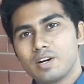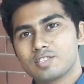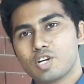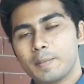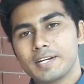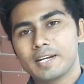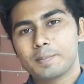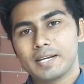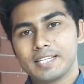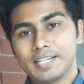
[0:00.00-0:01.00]
was
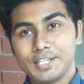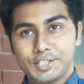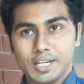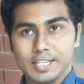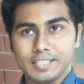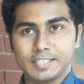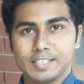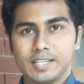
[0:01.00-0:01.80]
committed by the detained.